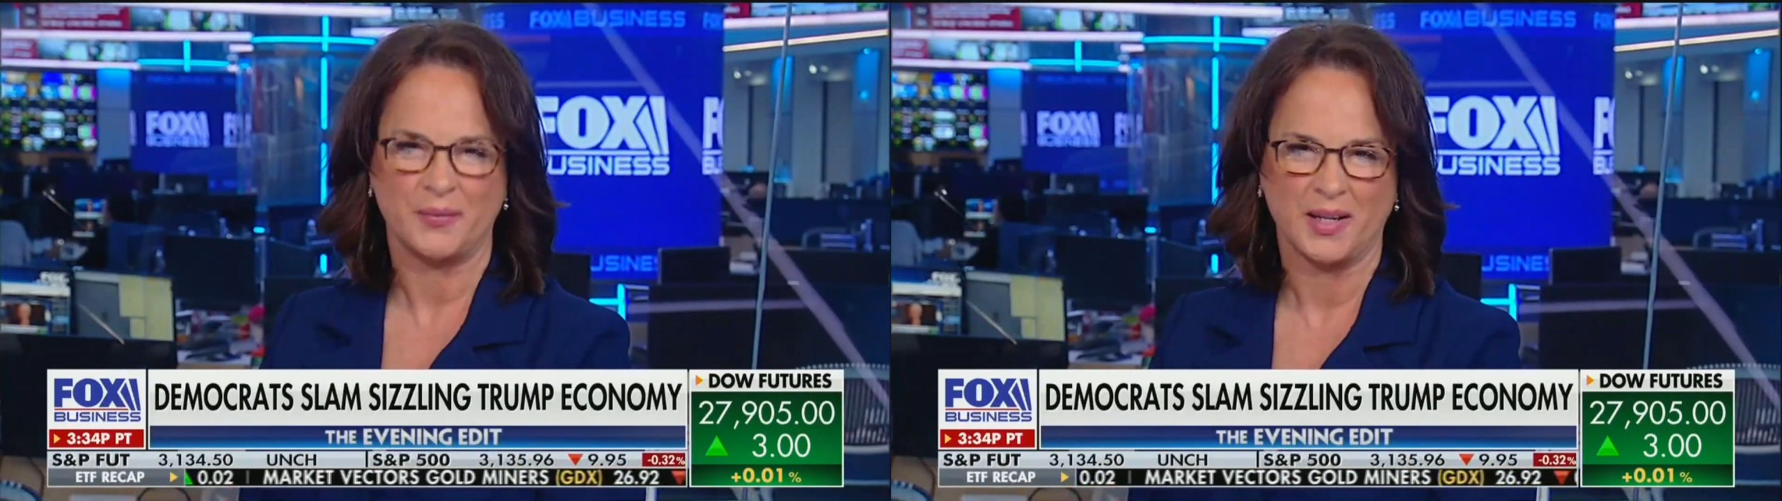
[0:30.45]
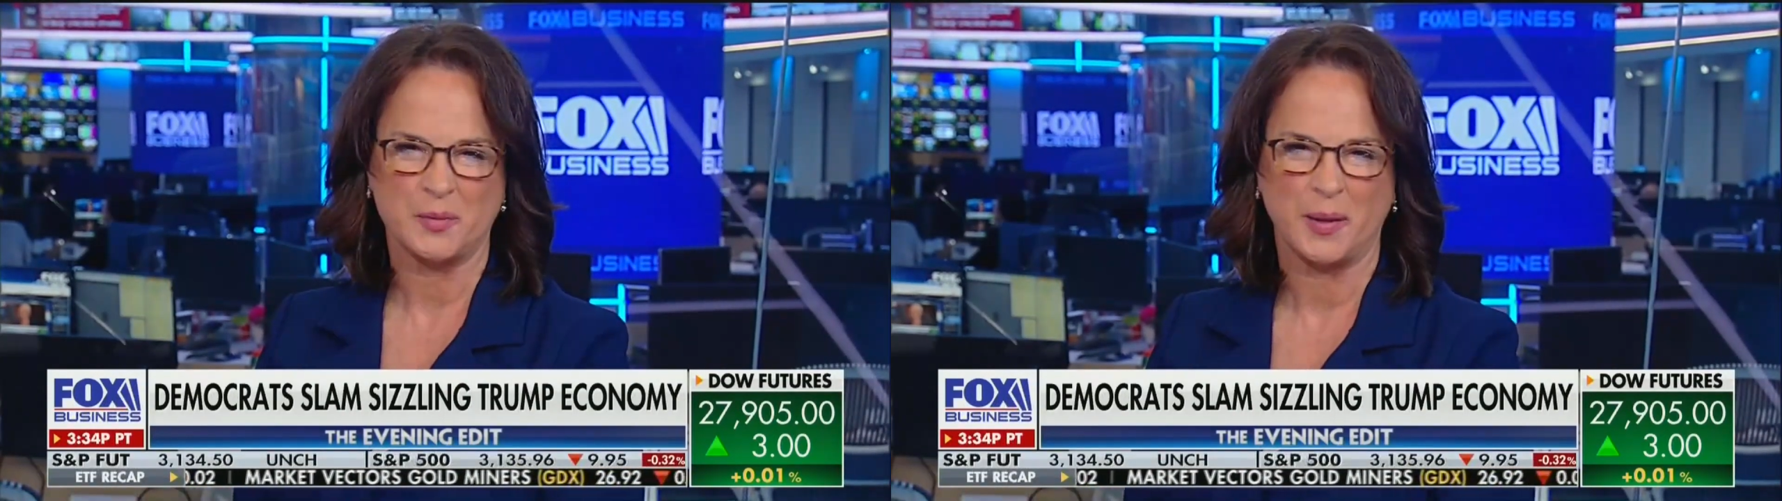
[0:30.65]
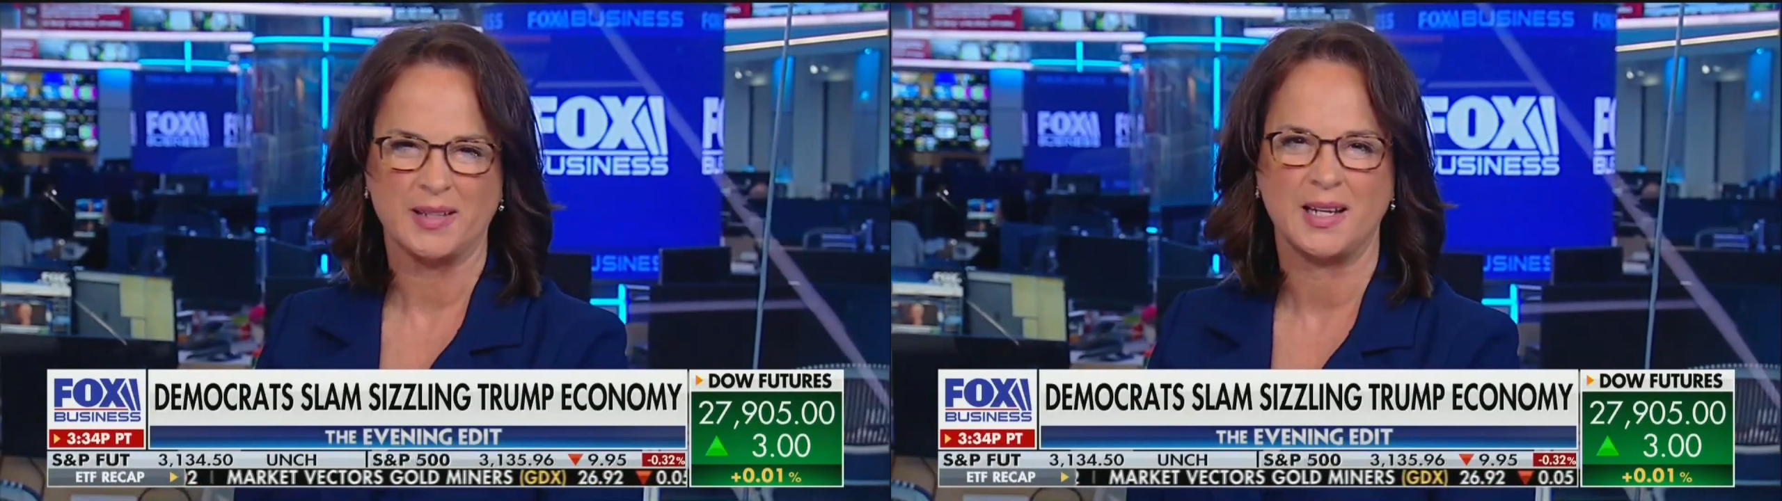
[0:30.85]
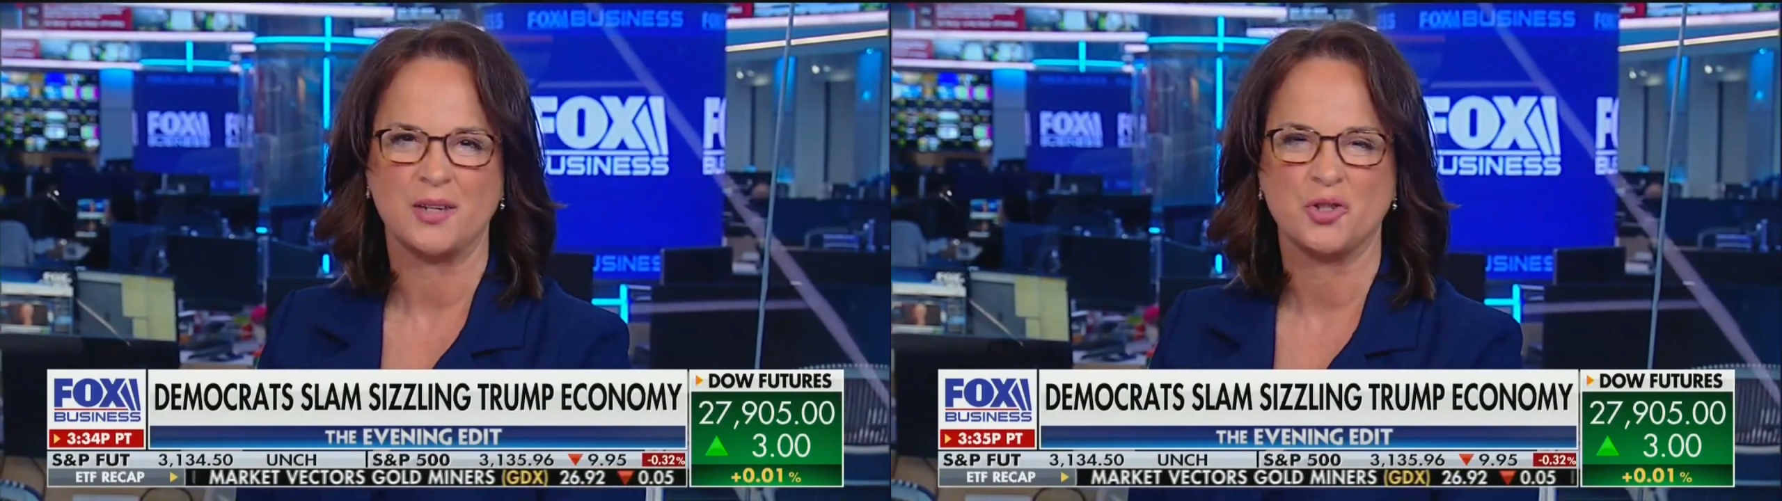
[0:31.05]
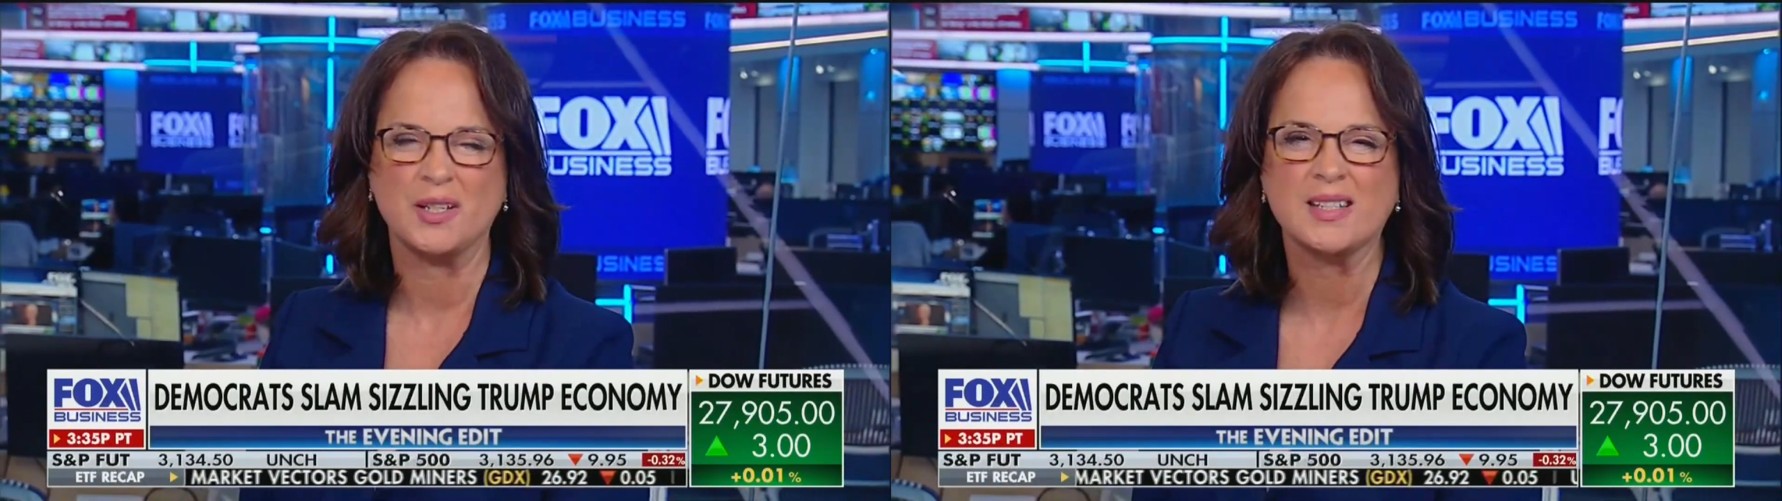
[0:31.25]
of
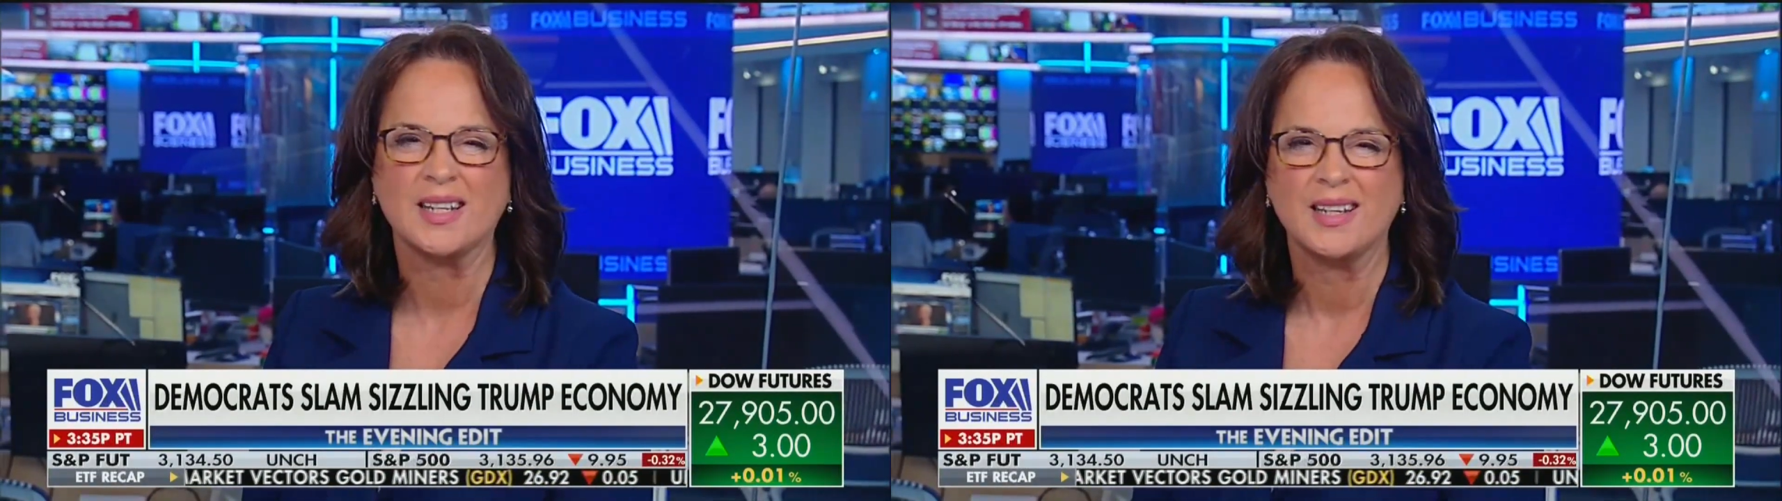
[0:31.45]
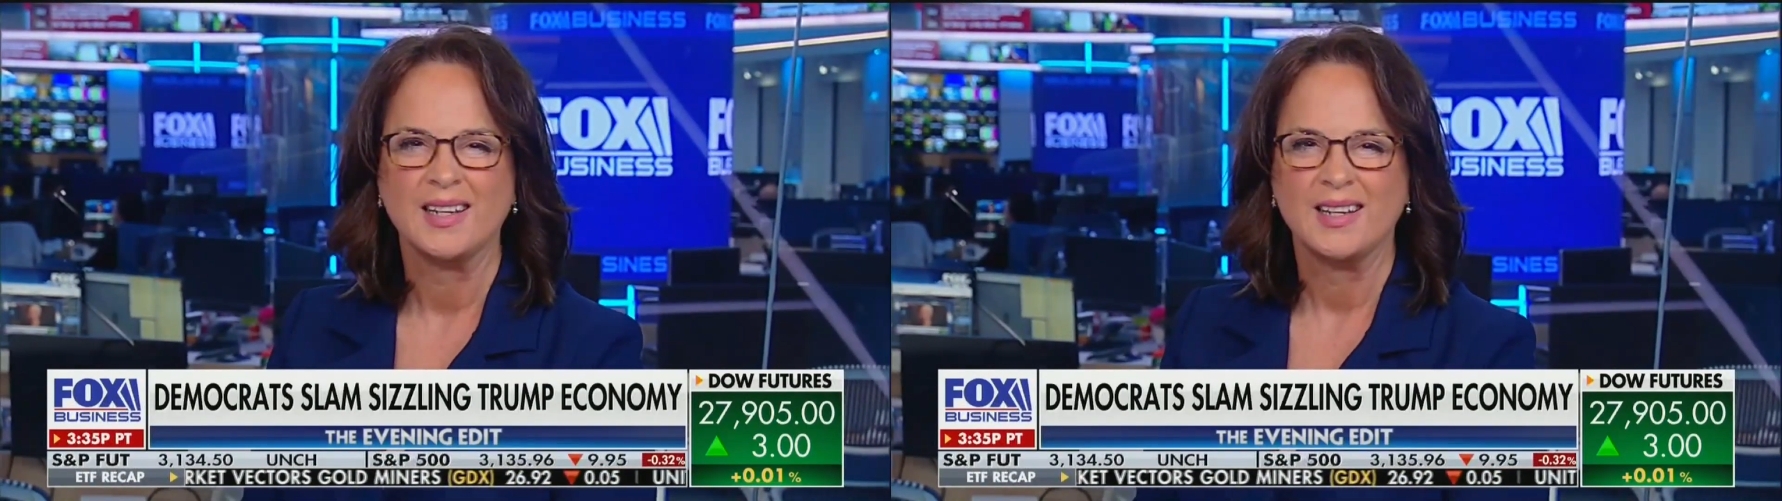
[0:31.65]
expectations.